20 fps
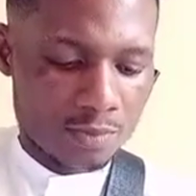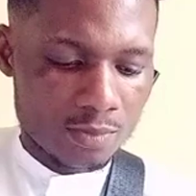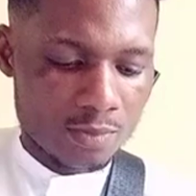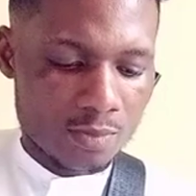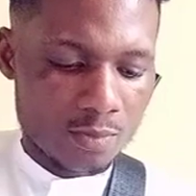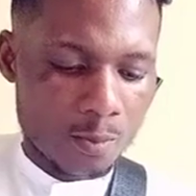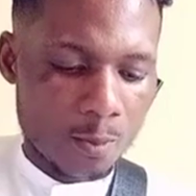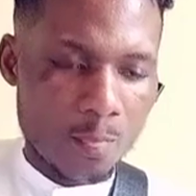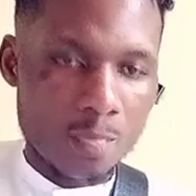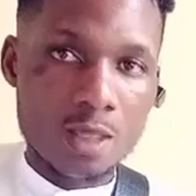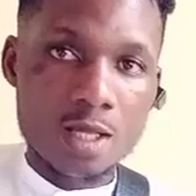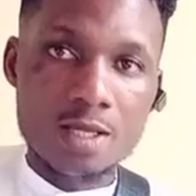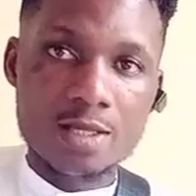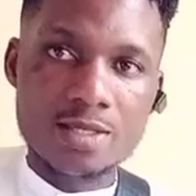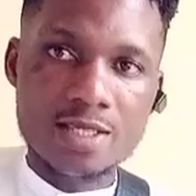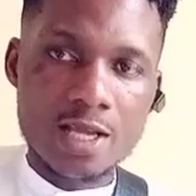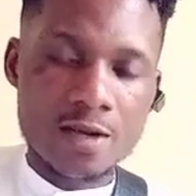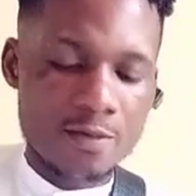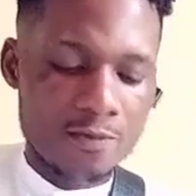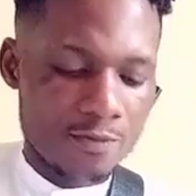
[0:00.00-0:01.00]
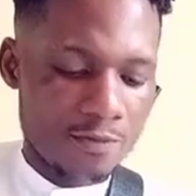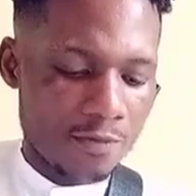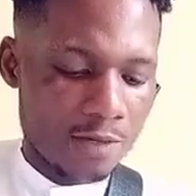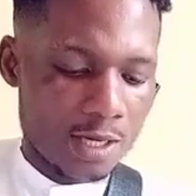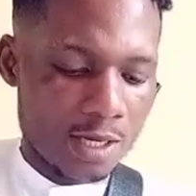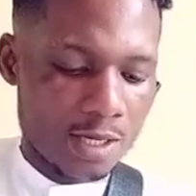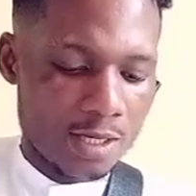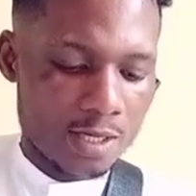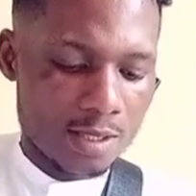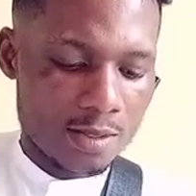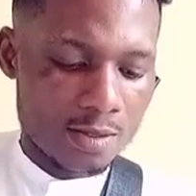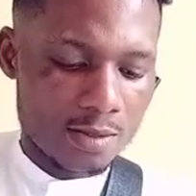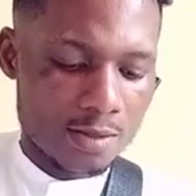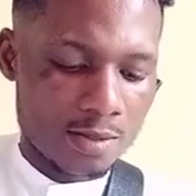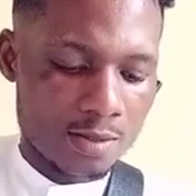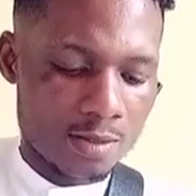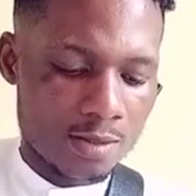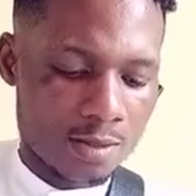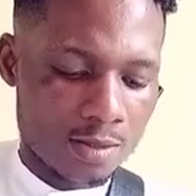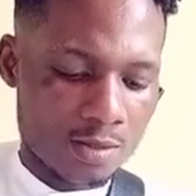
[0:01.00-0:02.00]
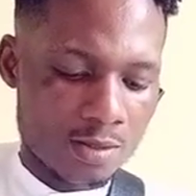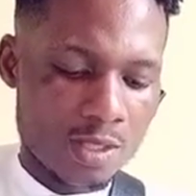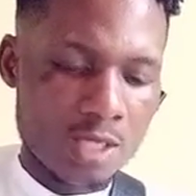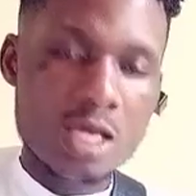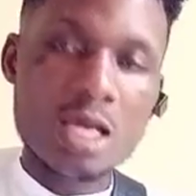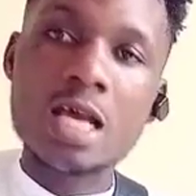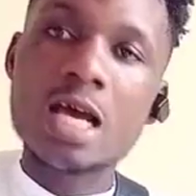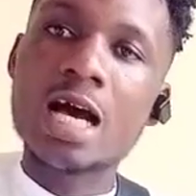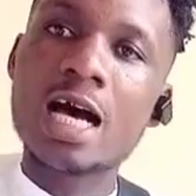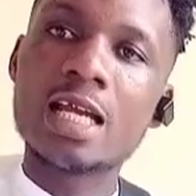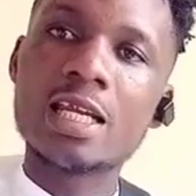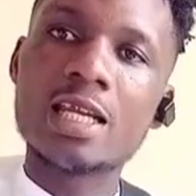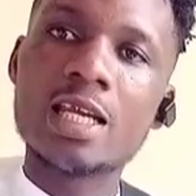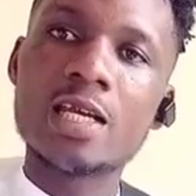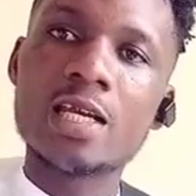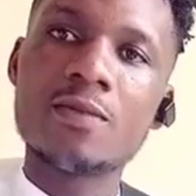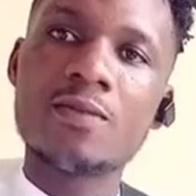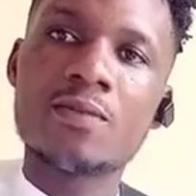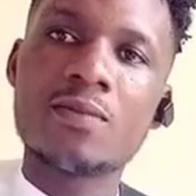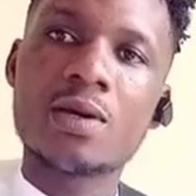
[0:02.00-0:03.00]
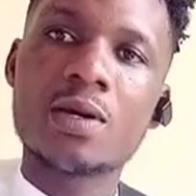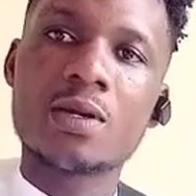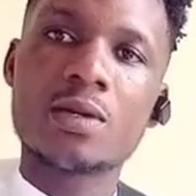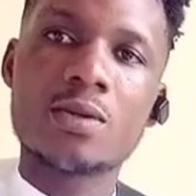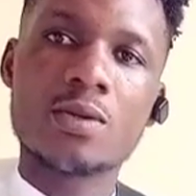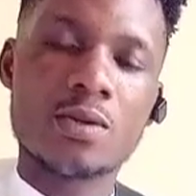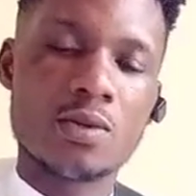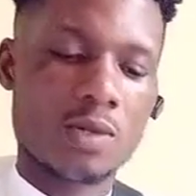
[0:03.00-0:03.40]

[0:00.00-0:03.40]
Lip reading: 7th fret, and 8th fret.